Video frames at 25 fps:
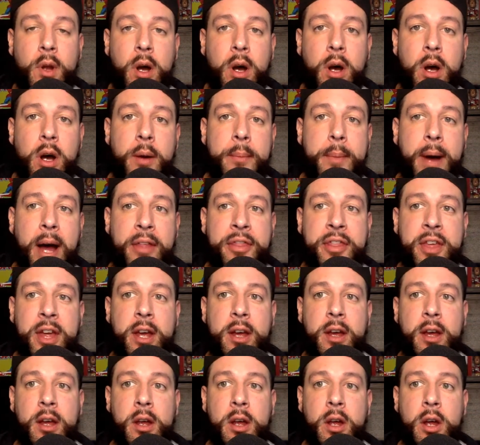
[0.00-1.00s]
I
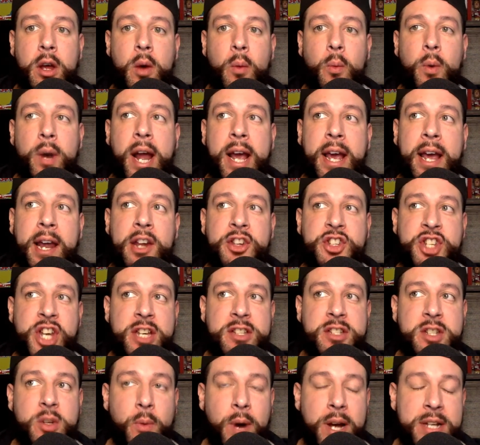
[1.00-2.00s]
think when I get a
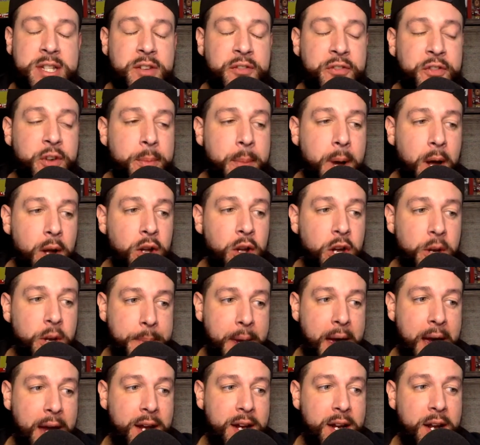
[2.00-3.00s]
chance to watch the film, I'll
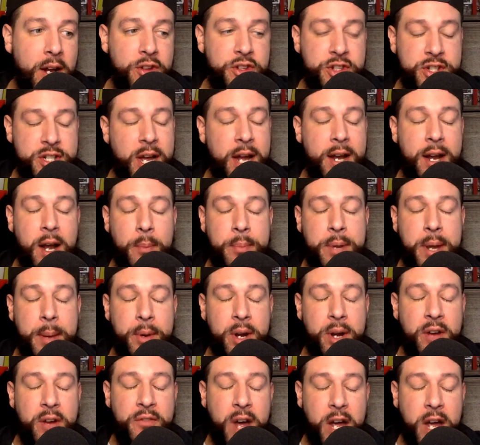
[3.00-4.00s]
look back and I'll be
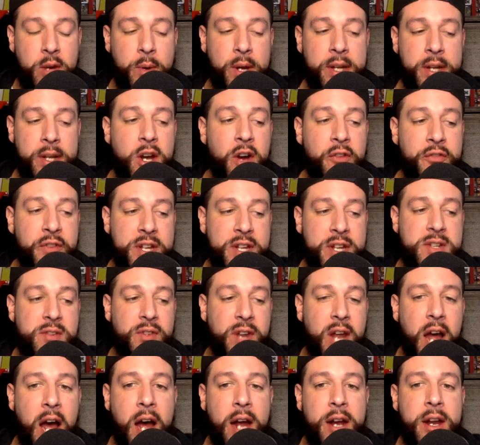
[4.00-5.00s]
able to evaluate the
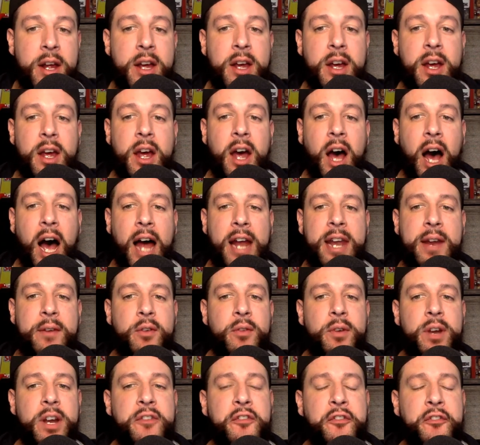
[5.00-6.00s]
offensive line. I
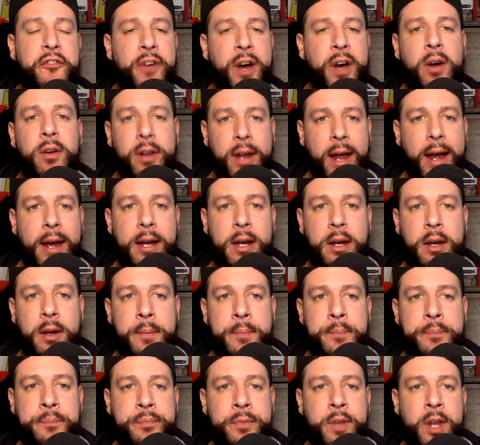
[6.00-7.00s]
never really felt like
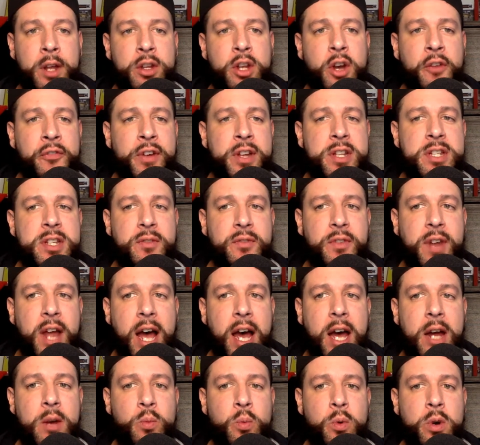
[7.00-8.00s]
the offensive
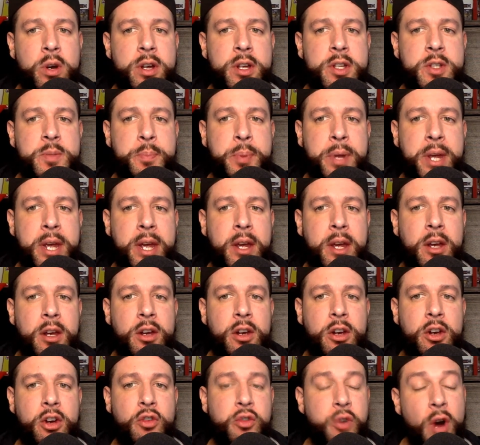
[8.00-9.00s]
line was
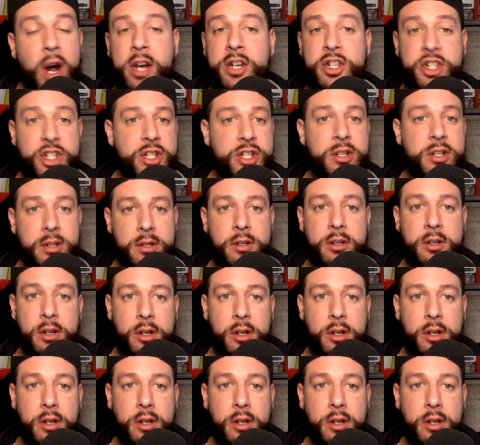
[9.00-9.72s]
being crushed.